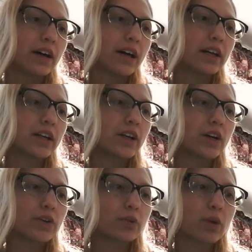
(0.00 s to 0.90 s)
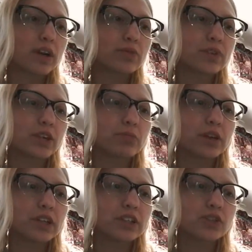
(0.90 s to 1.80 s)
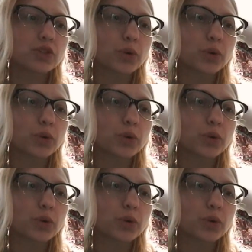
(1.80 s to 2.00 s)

Any other relevant opinions,